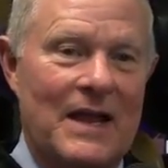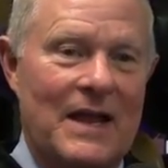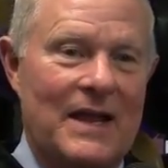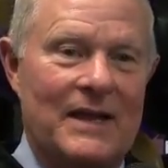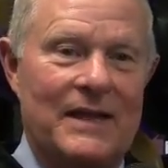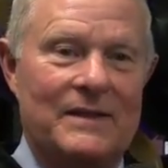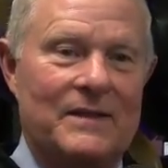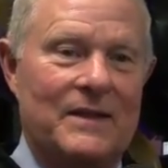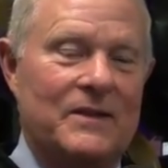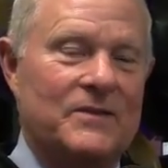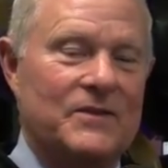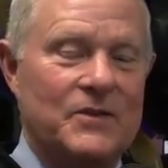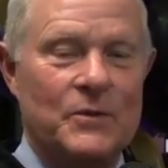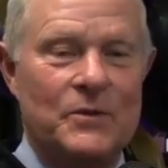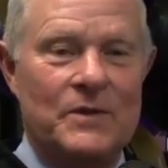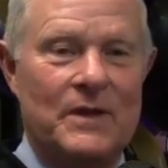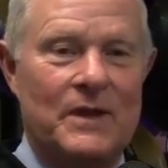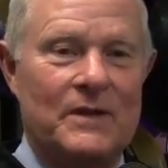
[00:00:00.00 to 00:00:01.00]
and the
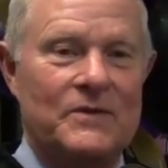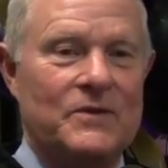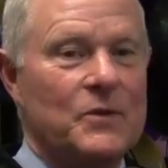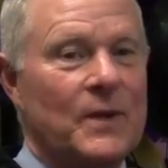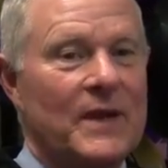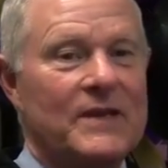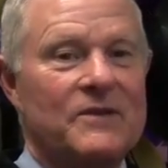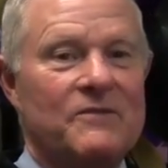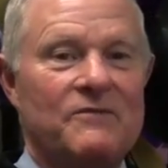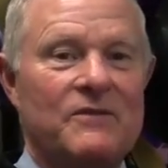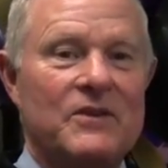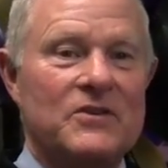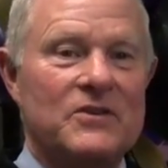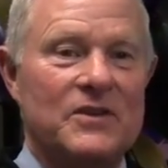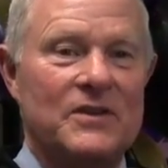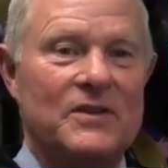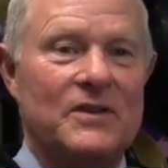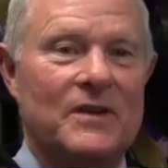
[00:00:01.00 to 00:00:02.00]
two uh, two A
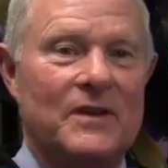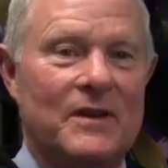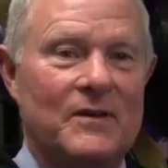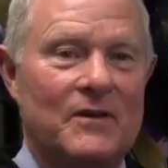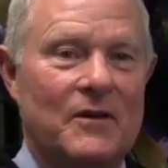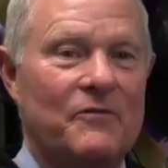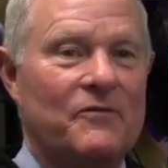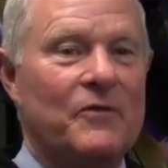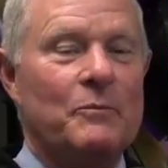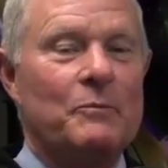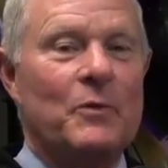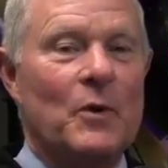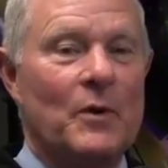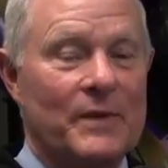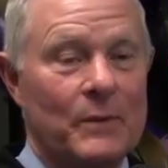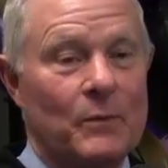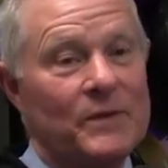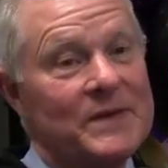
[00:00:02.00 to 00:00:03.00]
division uh,
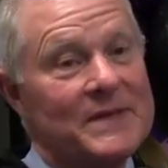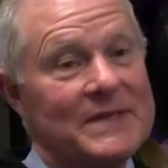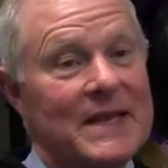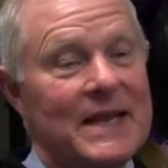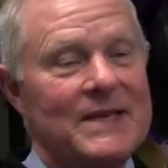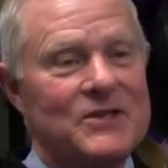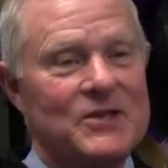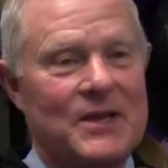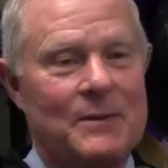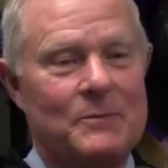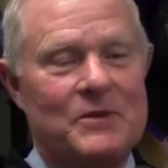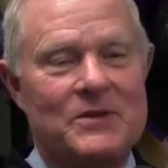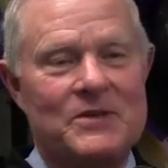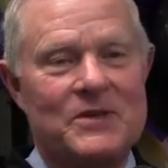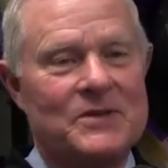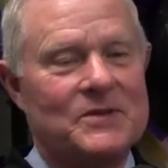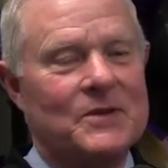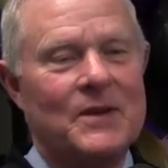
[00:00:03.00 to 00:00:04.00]
football they won the state
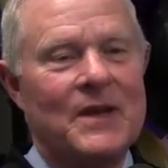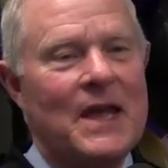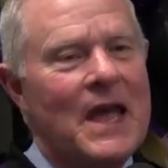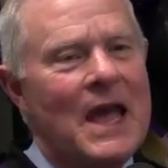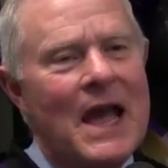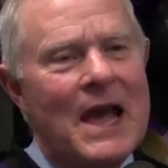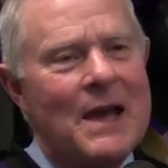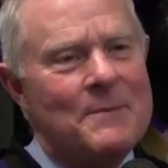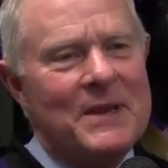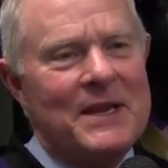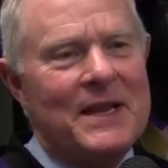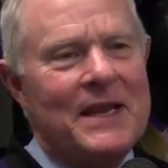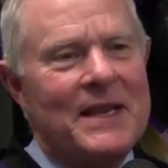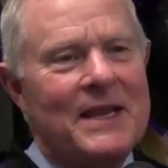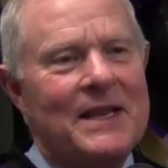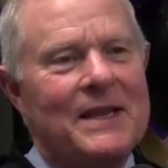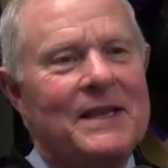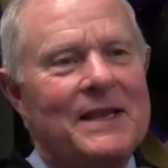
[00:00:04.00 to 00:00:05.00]
championship. So I mean
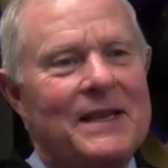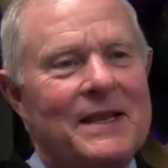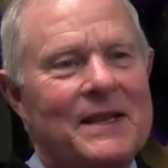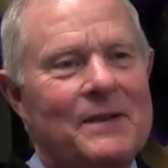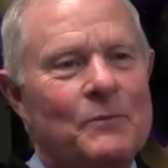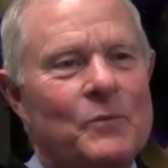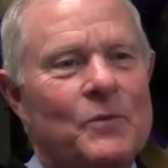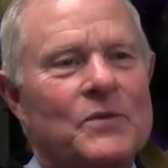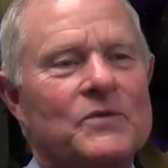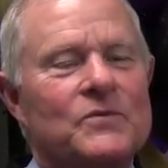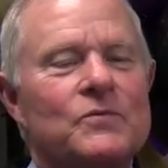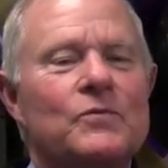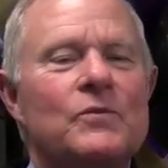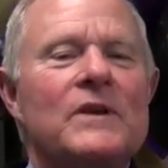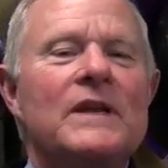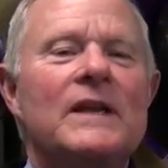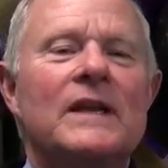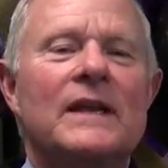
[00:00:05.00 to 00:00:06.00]
it, it was
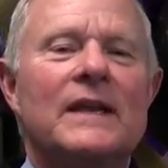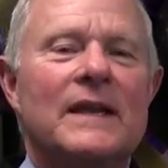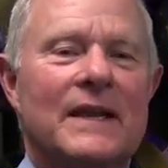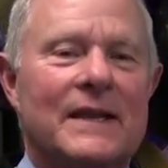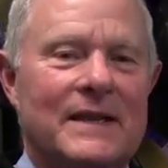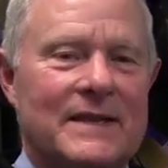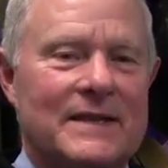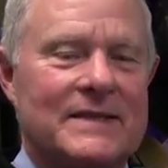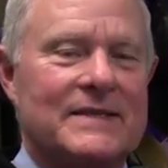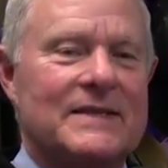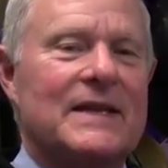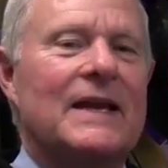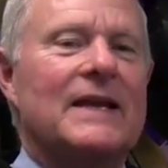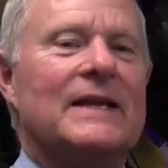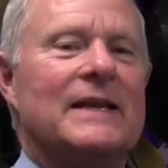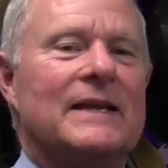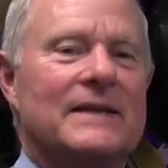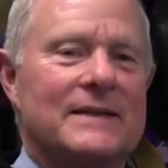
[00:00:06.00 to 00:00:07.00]
really an
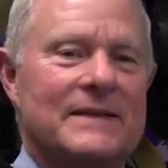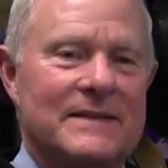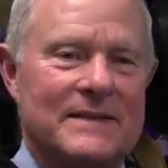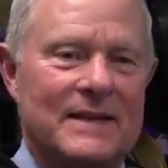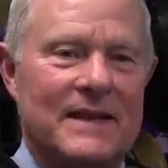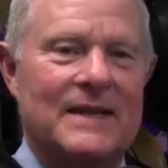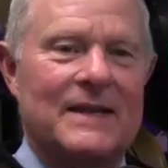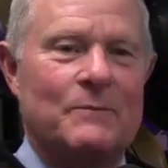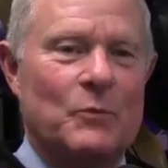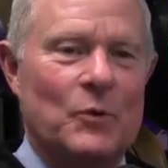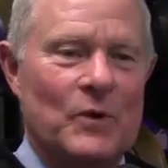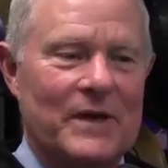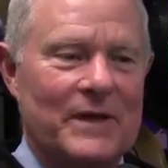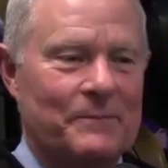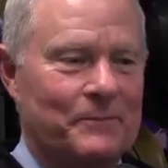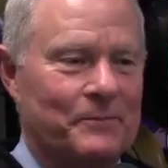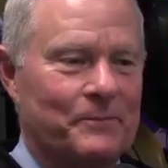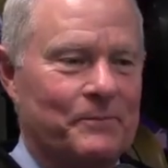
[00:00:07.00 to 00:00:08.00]
exciting exciting
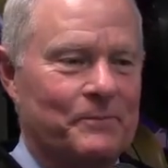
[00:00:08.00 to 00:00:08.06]
morning.